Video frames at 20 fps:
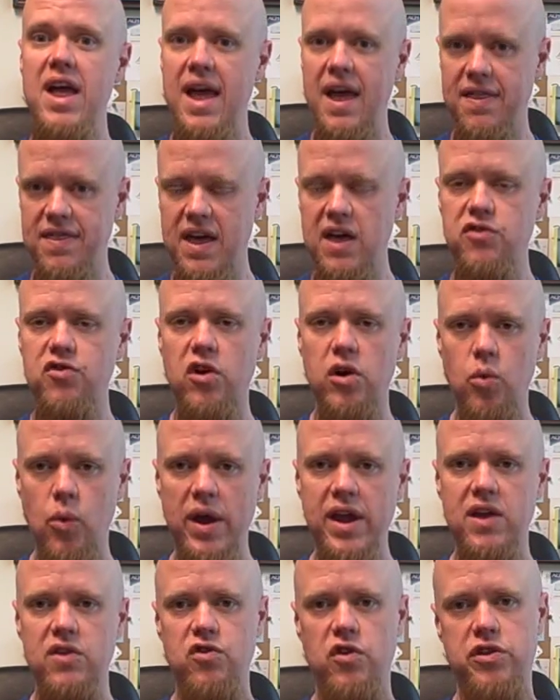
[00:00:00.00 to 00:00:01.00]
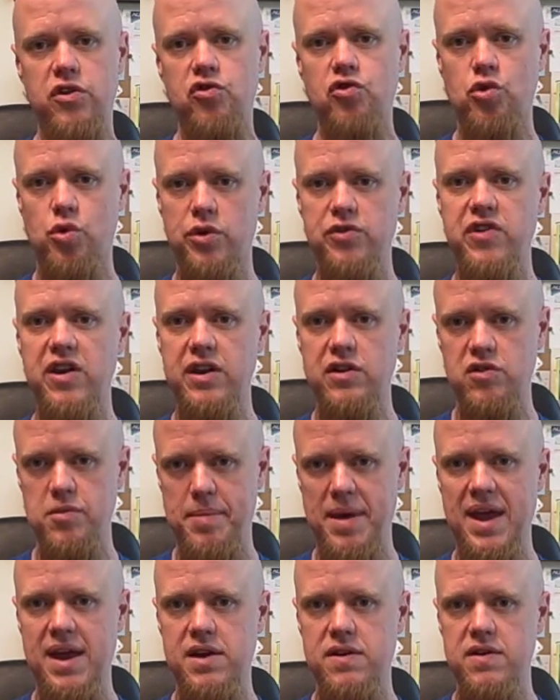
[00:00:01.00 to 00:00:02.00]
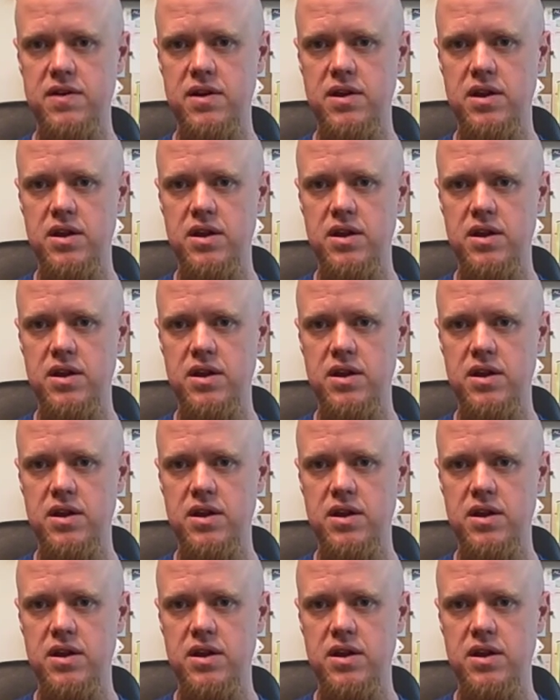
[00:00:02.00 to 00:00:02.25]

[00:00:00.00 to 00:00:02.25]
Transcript: and that's our way into this critique debate.